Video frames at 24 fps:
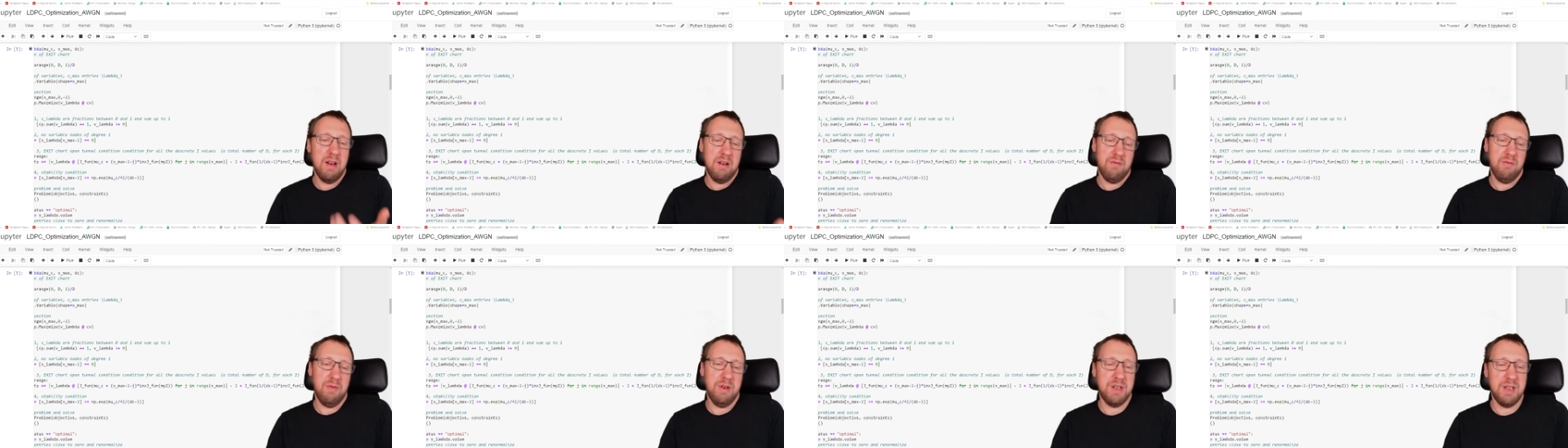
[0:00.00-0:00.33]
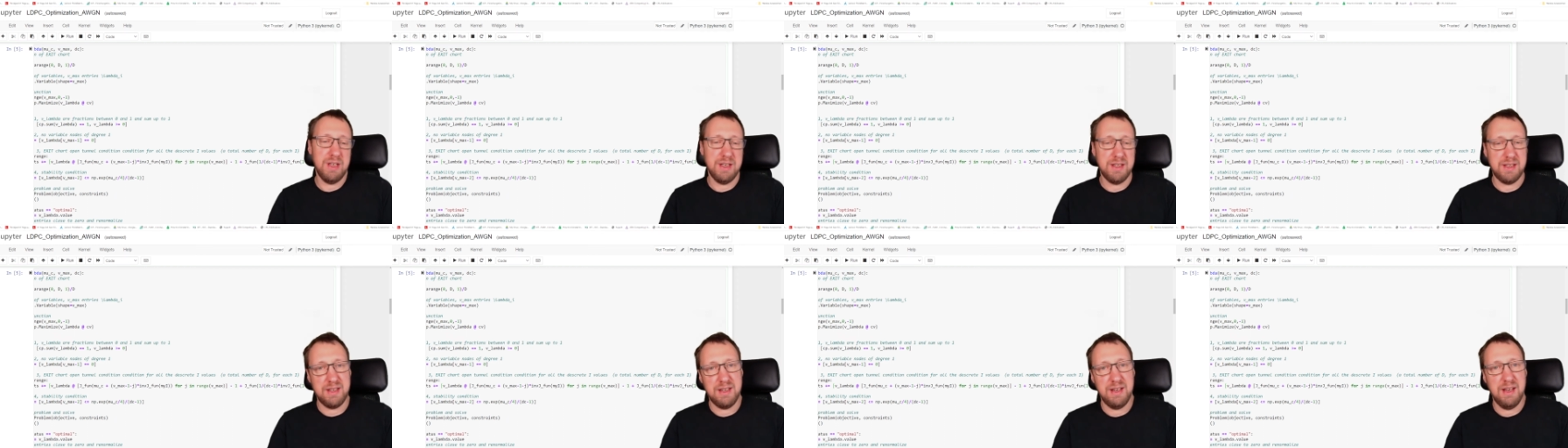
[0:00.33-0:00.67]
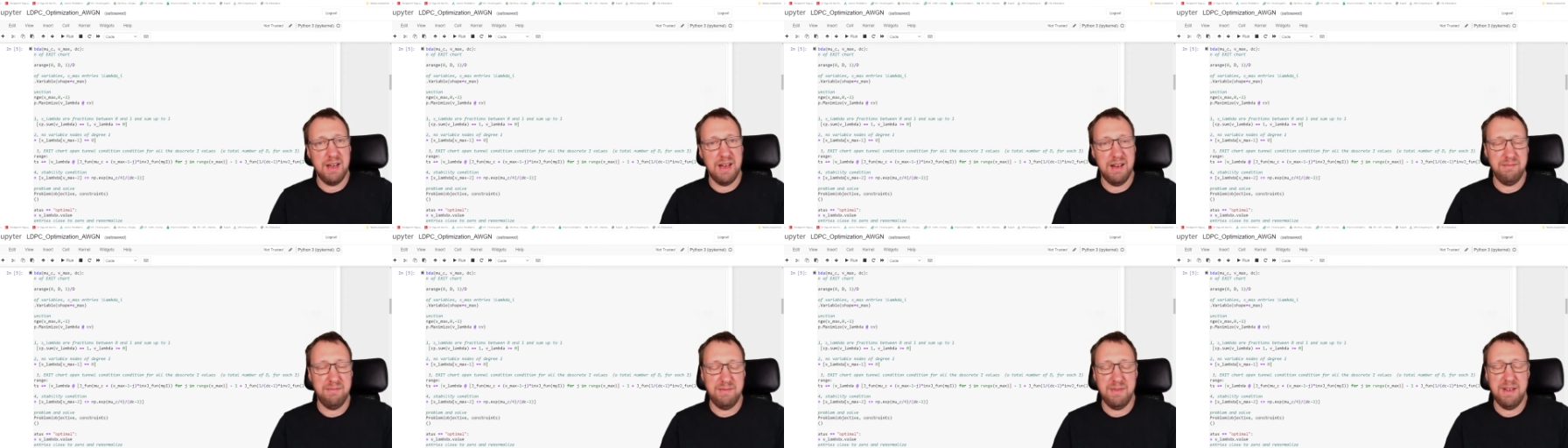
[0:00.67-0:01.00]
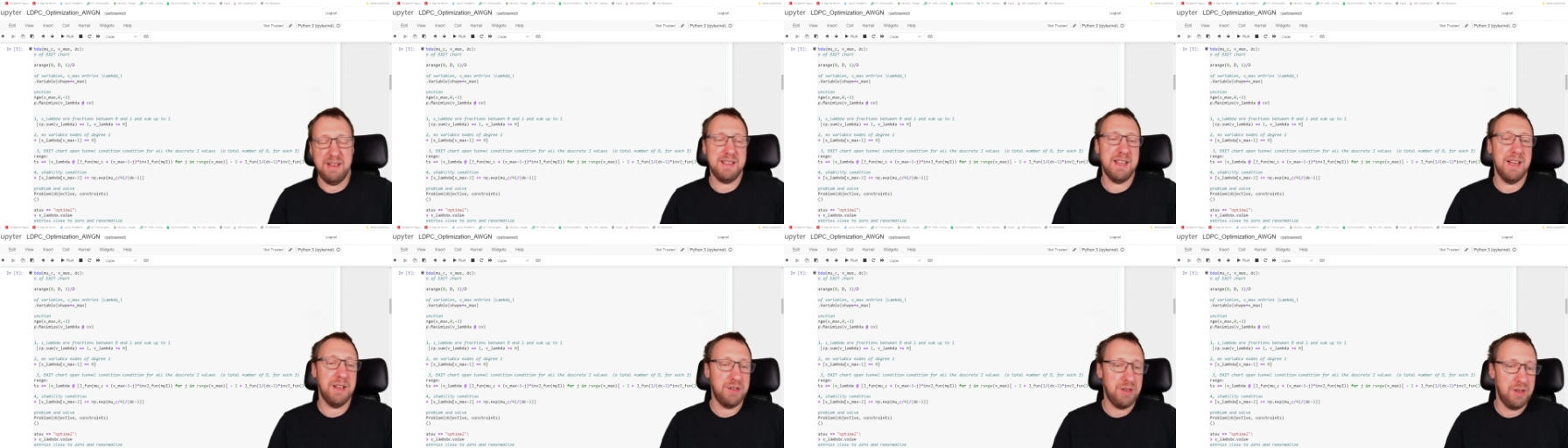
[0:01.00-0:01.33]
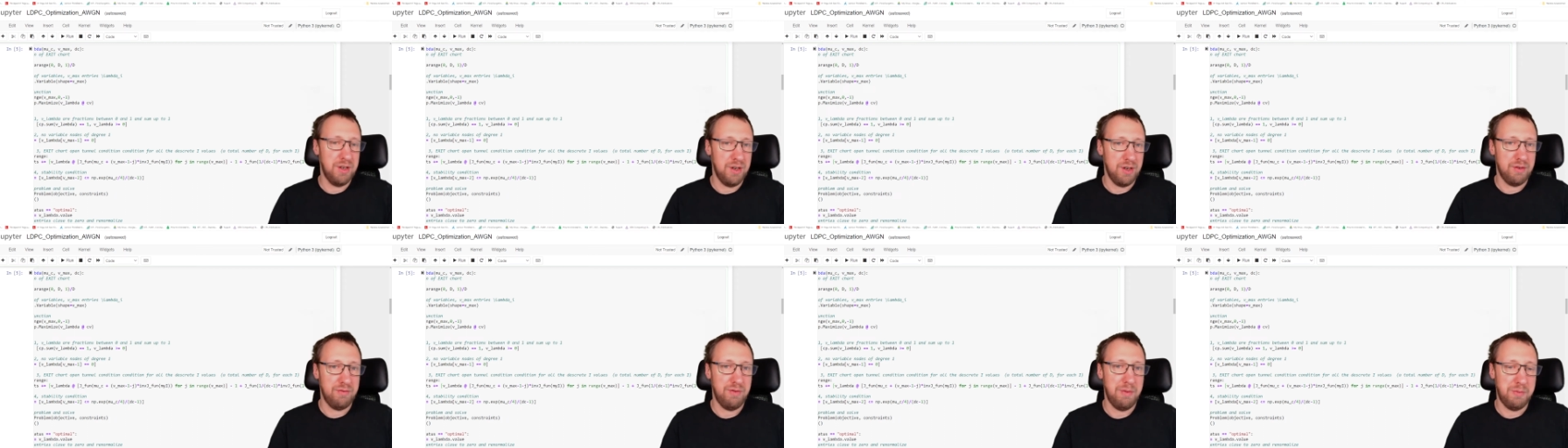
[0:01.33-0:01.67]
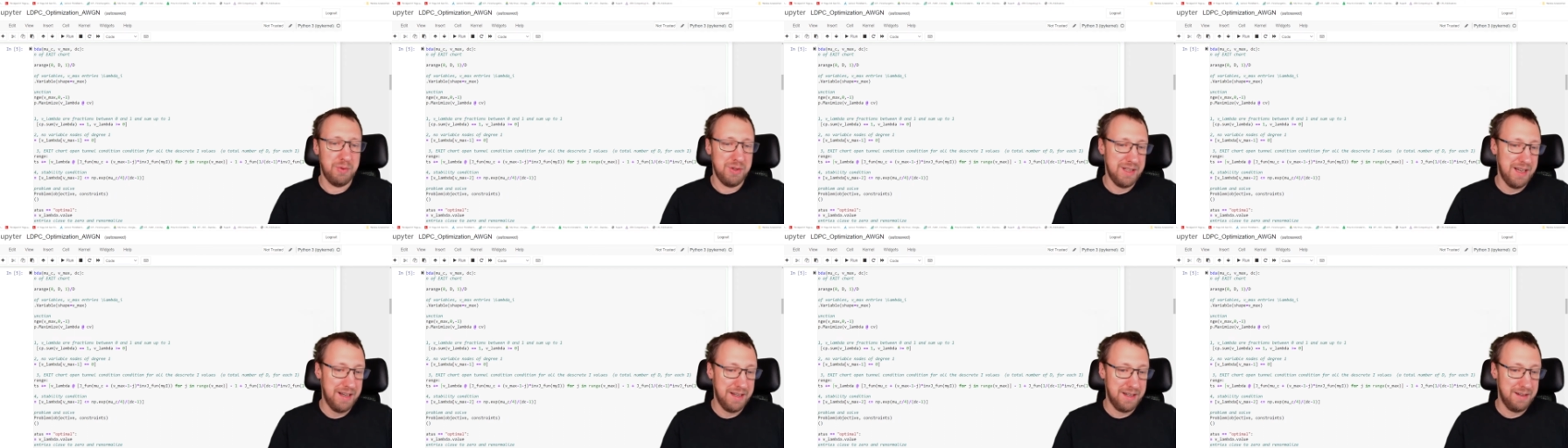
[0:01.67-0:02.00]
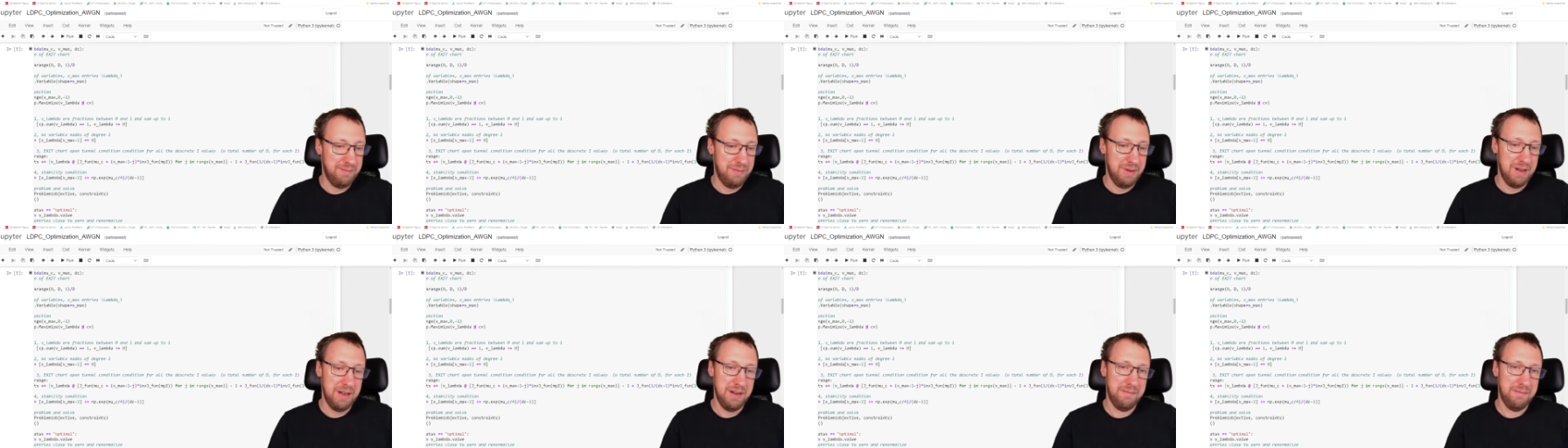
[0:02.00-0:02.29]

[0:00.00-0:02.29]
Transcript: which is essentially not representable.